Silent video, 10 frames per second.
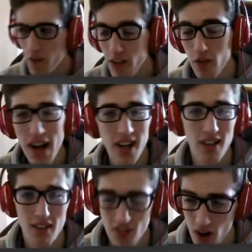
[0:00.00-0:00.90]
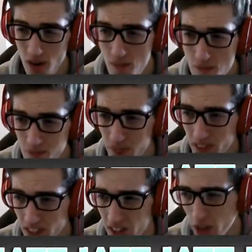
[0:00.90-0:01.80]
Hopefully you recognize the song.
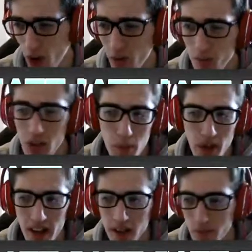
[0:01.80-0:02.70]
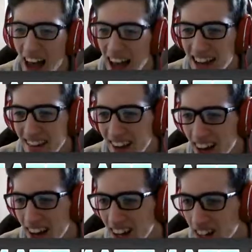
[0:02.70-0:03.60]
If you don't, I'll play it.
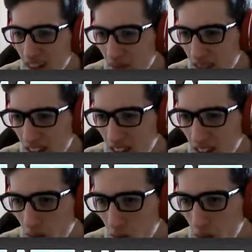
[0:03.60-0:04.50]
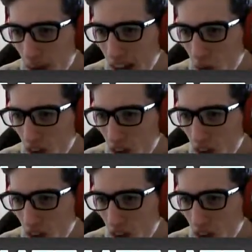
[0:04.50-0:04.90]
And we may as